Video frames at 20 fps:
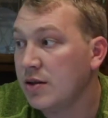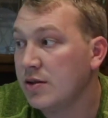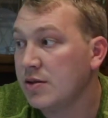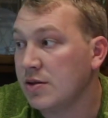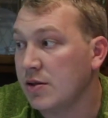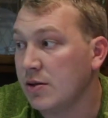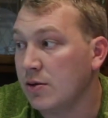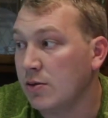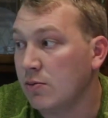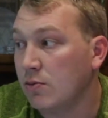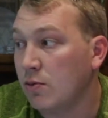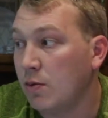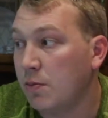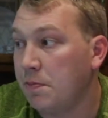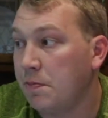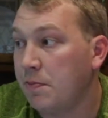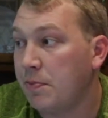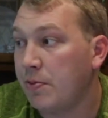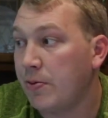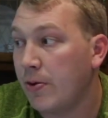So we'll
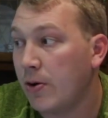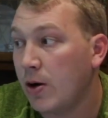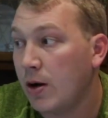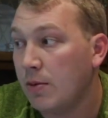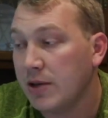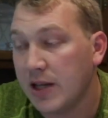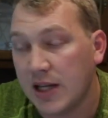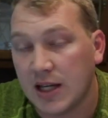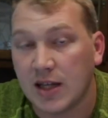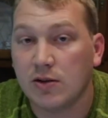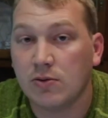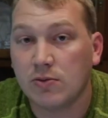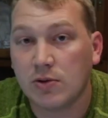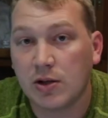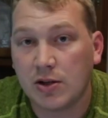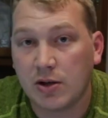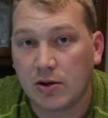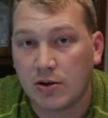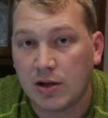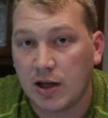probably end on
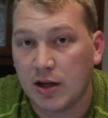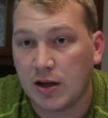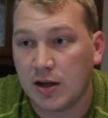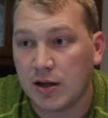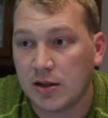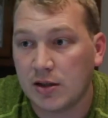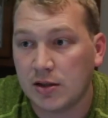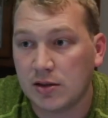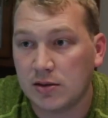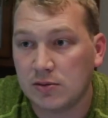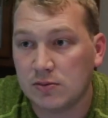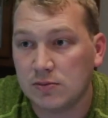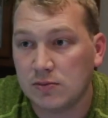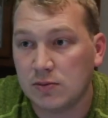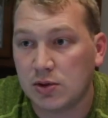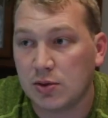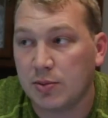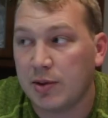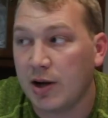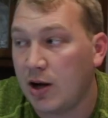a turkey hunt,
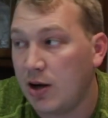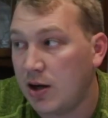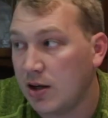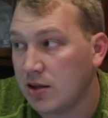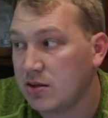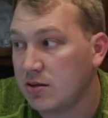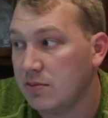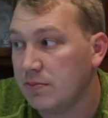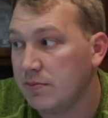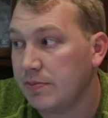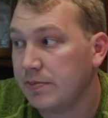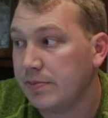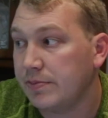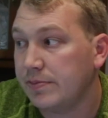which will be awesome